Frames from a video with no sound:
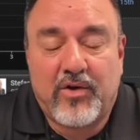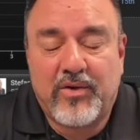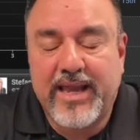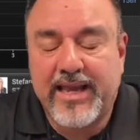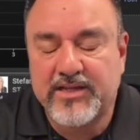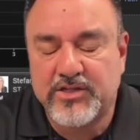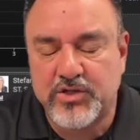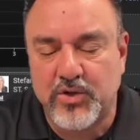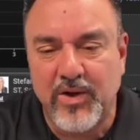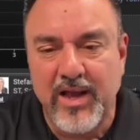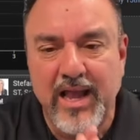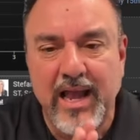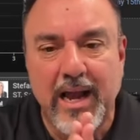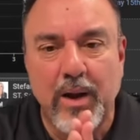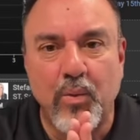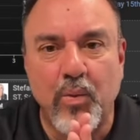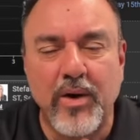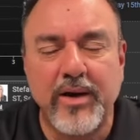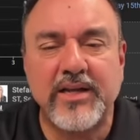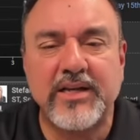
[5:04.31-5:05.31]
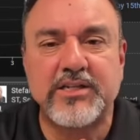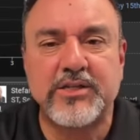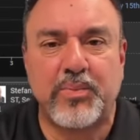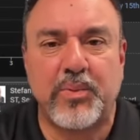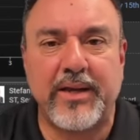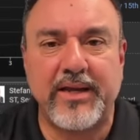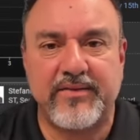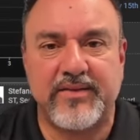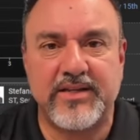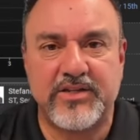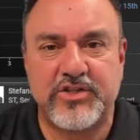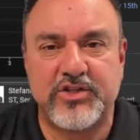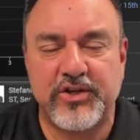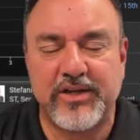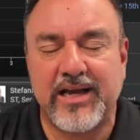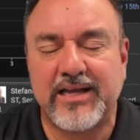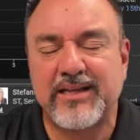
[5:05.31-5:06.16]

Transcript: Okay, so I want to explain this to you.